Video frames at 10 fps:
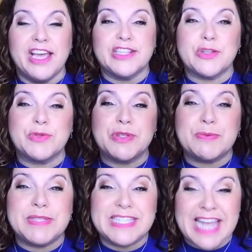So
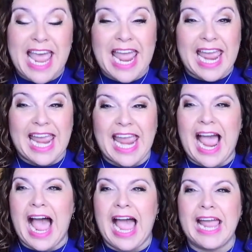today
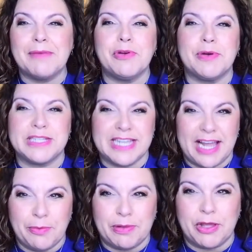I am going to
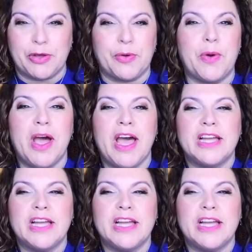help you